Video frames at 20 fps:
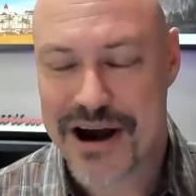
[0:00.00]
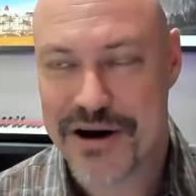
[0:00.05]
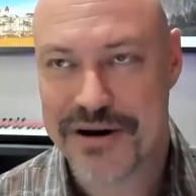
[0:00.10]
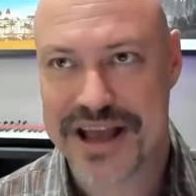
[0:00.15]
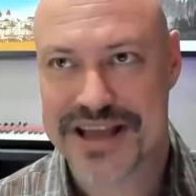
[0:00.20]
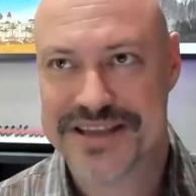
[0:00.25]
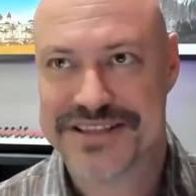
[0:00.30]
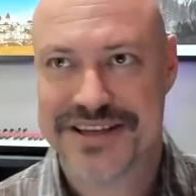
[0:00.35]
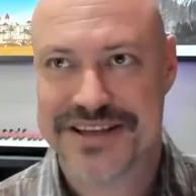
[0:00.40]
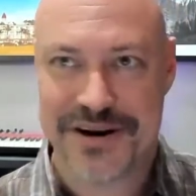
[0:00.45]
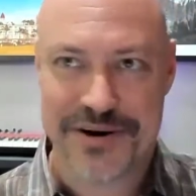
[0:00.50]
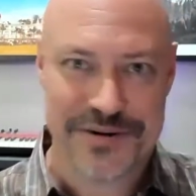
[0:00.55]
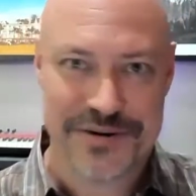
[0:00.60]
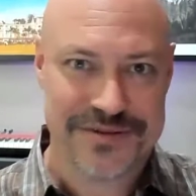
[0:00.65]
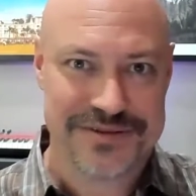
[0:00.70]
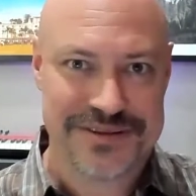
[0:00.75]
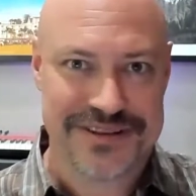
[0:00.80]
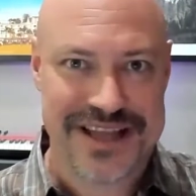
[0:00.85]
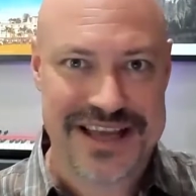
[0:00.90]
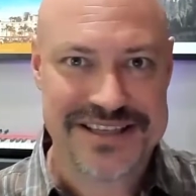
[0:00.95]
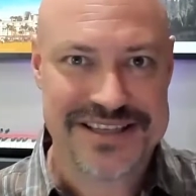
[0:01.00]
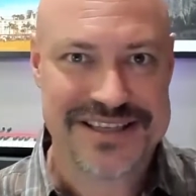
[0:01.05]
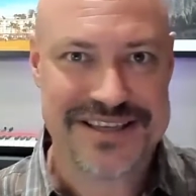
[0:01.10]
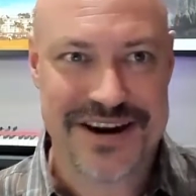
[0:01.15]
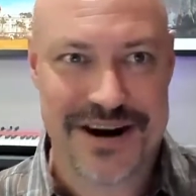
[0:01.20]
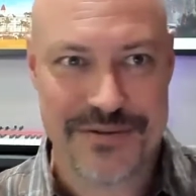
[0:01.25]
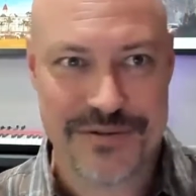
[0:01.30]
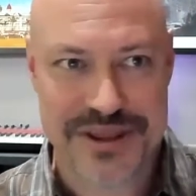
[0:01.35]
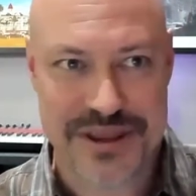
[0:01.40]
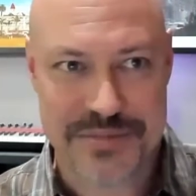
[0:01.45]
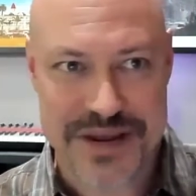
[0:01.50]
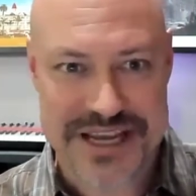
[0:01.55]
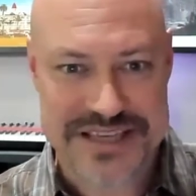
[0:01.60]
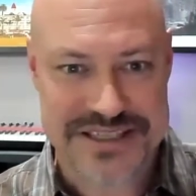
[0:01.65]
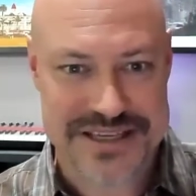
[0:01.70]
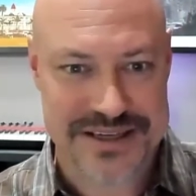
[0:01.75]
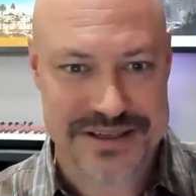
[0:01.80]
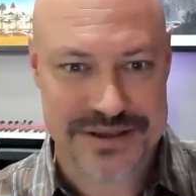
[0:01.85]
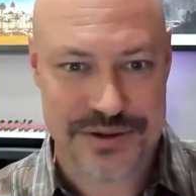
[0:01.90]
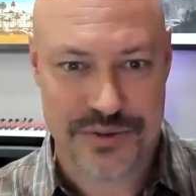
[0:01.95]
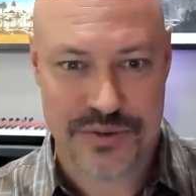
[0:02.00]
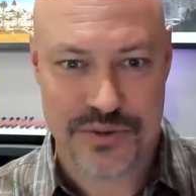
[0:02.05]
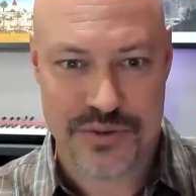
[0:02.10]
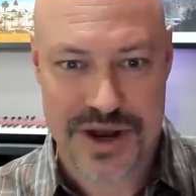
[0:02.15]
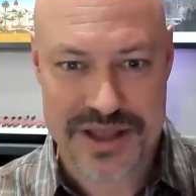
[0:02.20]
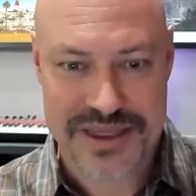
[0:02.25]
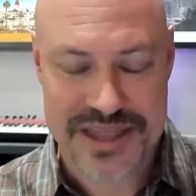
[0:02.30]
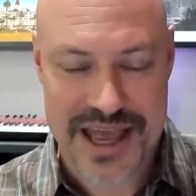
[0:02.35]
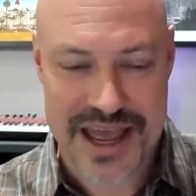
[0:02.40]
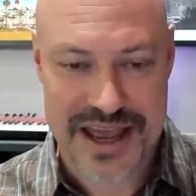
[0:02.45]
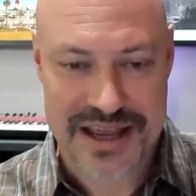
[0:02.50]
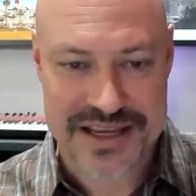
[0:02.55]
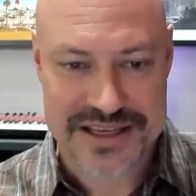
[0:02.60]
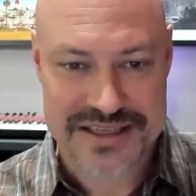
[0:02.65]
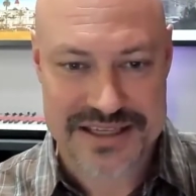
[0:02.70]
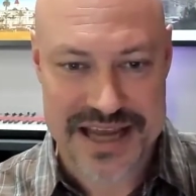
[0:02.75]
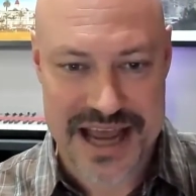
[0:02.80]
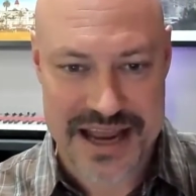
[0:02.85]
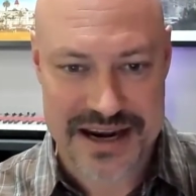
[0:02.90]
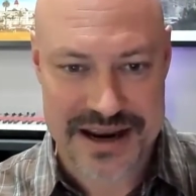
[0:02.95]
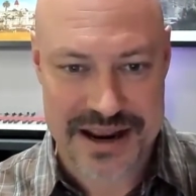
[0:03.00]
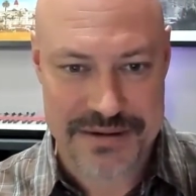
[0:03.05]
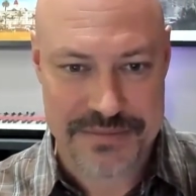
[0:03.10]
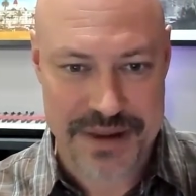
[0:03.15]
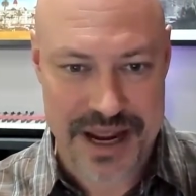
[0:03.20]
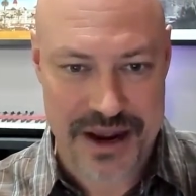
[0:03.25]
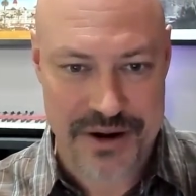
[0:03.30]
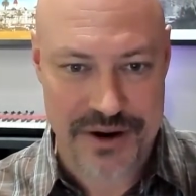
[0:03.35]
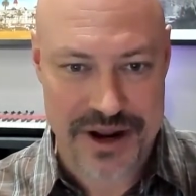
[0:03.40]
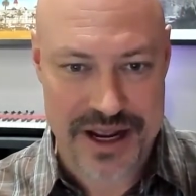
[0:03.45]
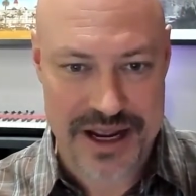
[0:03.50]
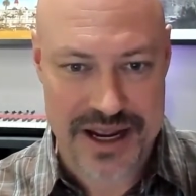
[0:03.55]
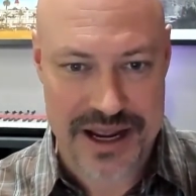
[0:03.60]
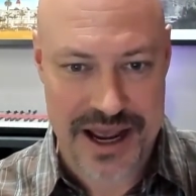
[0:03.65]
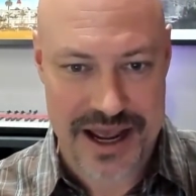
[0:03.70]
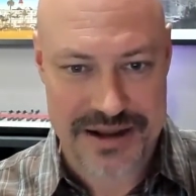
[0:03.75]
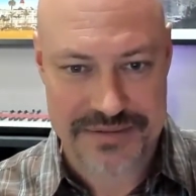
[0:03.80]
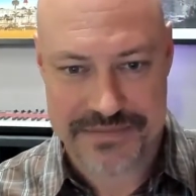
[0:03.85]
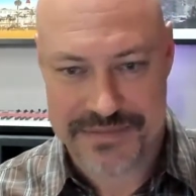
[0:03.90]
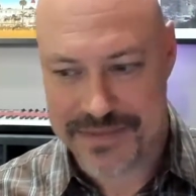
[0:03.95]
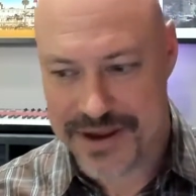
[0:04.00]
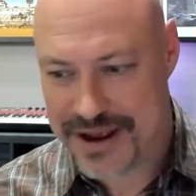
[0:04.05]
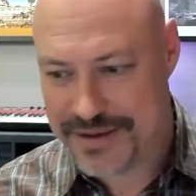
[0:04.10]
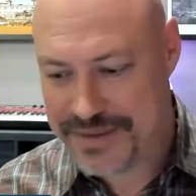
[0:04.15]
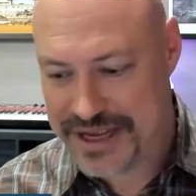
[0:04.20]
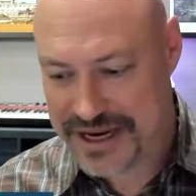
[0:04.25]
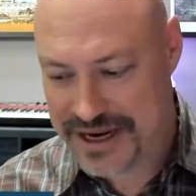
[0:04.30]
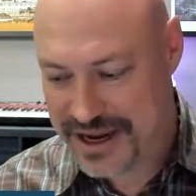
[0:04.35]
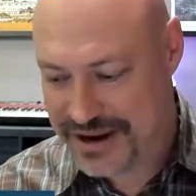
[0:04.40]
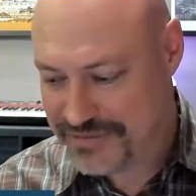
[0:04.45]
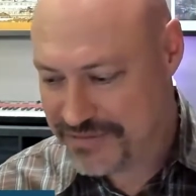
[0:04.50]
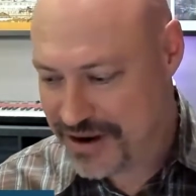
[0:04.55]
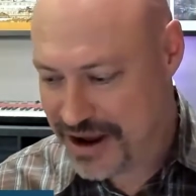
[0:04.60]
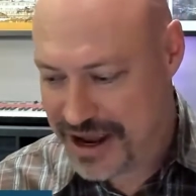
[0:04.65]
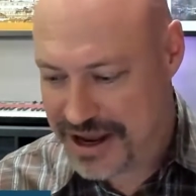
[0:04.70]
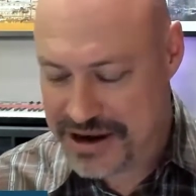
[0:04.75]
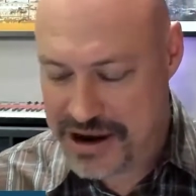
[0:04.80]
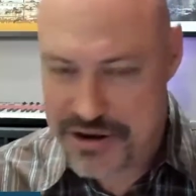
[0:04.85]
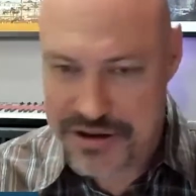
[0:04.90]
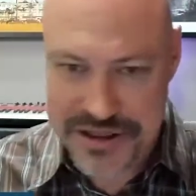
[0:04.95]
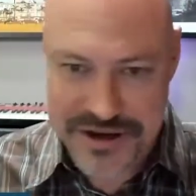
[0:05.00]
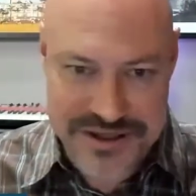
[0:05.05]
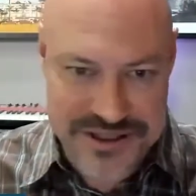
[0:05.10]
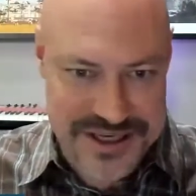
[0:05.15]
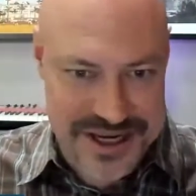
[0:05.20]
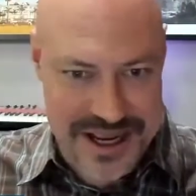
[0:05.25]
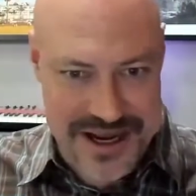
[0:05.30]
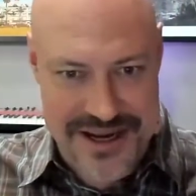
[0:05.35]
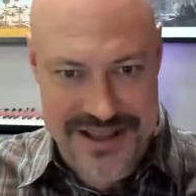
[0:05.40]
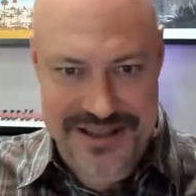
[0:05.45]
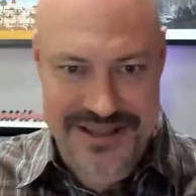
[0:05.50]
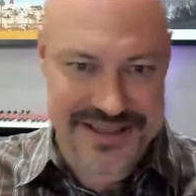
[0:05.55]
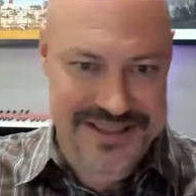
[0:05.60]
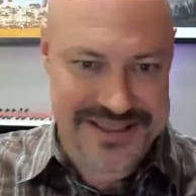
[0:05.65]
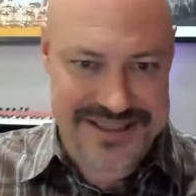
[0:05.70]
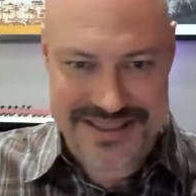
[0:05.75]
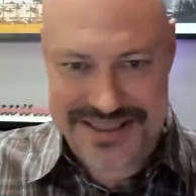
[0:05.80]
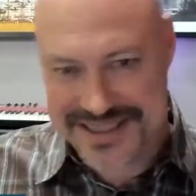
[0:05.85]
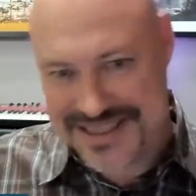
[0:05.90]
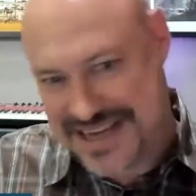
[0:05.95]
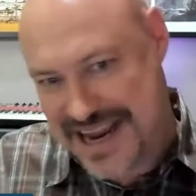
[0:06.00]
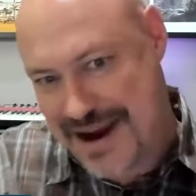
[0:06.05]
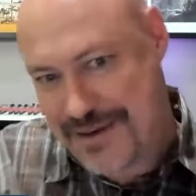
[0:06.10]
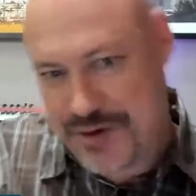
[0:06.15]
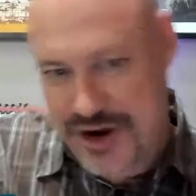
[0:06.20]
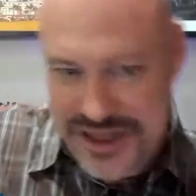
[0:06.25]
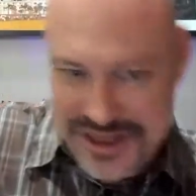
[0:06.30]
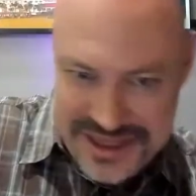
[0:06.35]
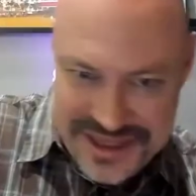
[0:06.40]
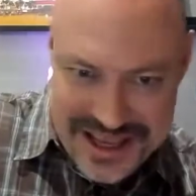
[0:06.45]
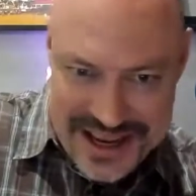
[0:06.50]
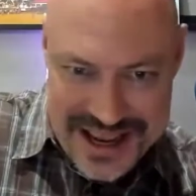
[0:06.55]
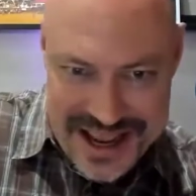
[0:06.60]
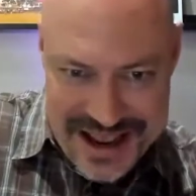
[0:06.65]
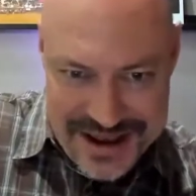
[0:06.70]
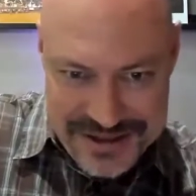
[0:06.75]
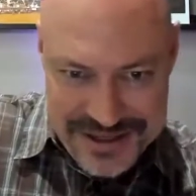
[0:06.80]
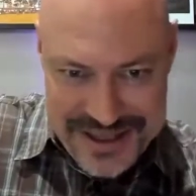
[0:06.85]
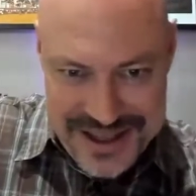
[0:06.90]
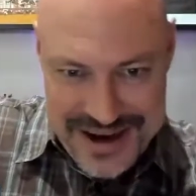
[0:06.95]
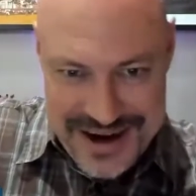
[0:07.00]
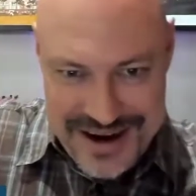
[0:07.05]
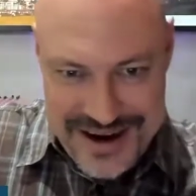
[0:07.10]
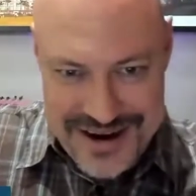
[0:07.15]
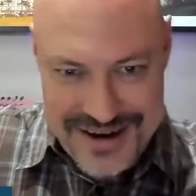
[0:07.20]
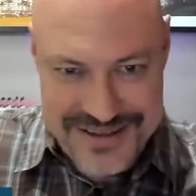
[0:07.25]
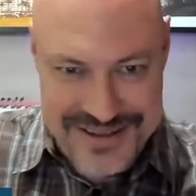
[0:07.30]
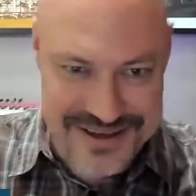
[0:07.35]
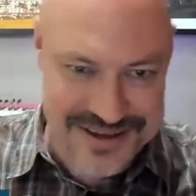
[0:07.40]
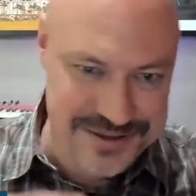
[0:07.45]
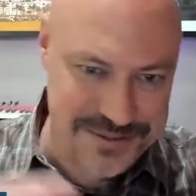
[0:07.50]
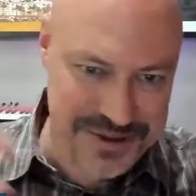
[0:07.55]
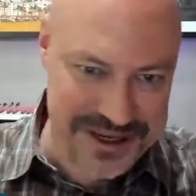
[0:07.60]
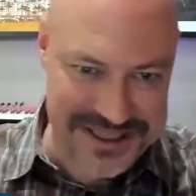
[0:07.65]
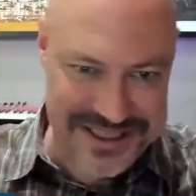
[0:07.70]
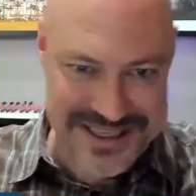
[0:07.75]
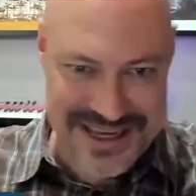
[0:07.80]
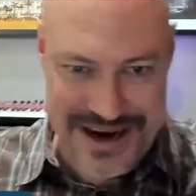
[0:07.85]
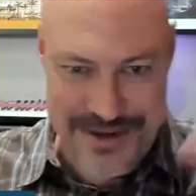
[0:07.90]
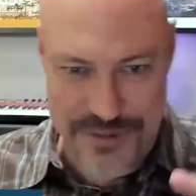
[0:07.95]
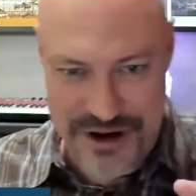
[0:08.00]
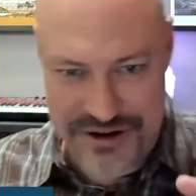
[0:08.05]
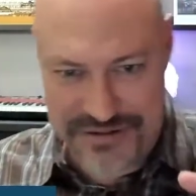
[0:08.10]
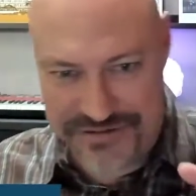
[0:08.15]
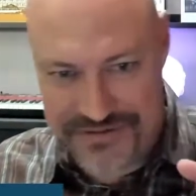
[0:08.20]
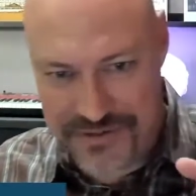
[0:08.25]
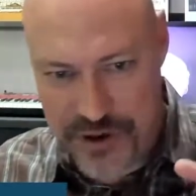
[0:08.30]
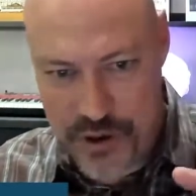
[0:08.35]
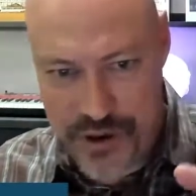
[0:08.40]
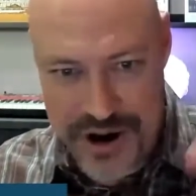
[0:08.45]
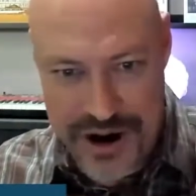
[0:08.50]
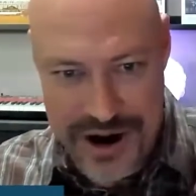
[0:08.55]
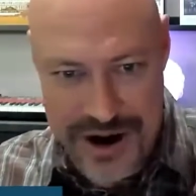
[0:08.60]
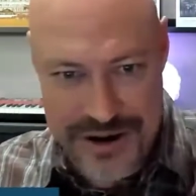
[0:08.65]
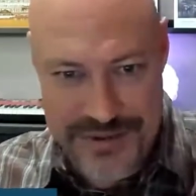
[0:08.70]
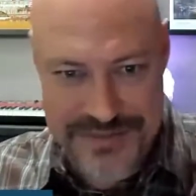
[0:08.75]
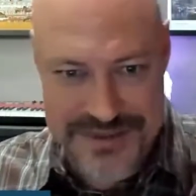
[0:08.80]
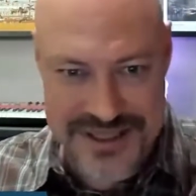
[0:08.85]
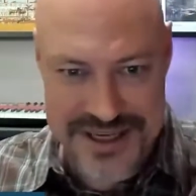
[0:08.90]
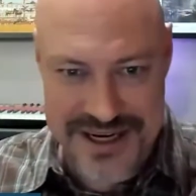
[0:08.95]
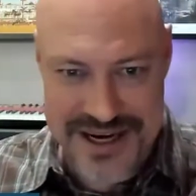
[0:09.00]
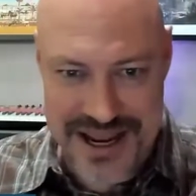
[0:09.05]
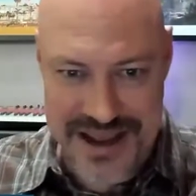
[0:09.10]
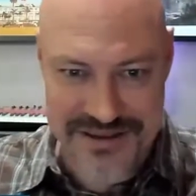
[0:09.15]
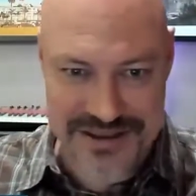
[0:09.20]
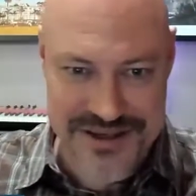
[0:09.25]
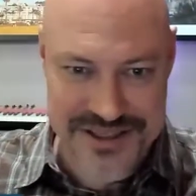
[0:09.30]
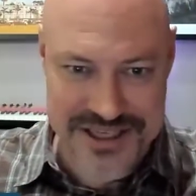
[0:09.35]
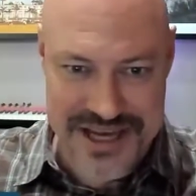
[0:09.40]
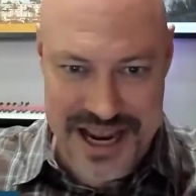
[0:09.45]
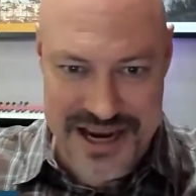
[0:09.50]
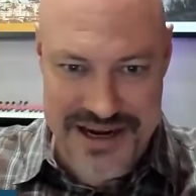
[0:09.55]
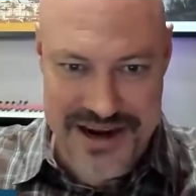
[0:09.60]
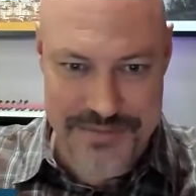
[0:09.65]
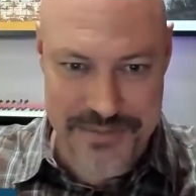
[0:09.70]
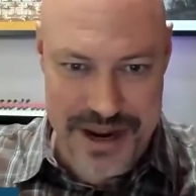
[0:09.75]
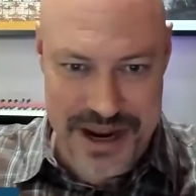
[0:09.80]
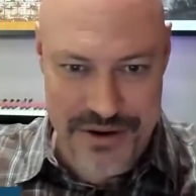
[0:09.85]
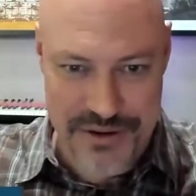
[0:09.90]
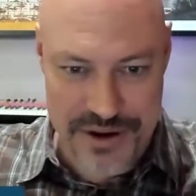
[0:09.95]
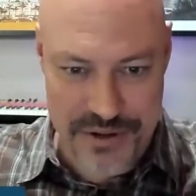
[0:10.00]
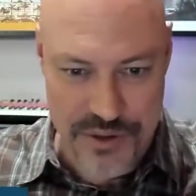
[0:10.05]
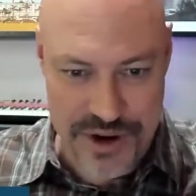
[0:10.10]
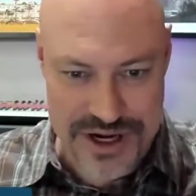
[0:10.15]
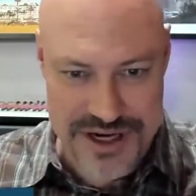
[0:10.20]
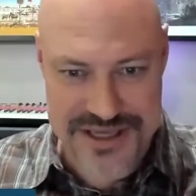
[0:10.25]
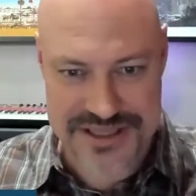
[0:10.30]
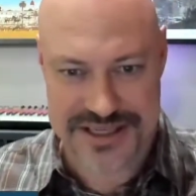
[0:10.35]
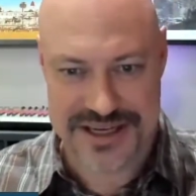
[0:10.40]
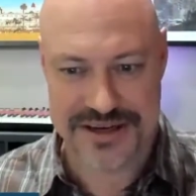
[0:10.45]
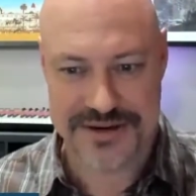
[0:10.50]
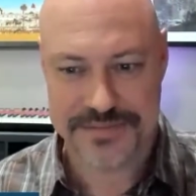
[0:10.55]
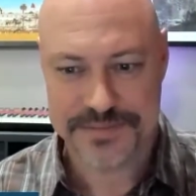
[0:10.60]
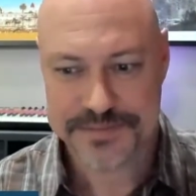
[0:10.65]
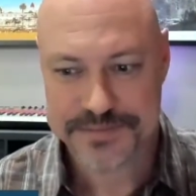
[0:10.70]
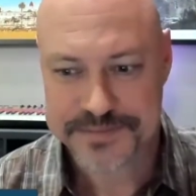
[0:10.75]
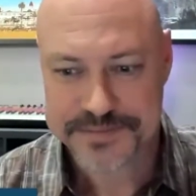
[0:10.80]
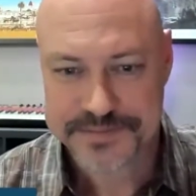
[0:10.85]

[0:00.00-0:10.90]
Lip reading: Okay, so let's start with the basics. What the heck is .NET MAUI? I know there's kind of this Xamarin thing out there, and there's been Xamarin Forms, and now there's .NET MAUI. What is it?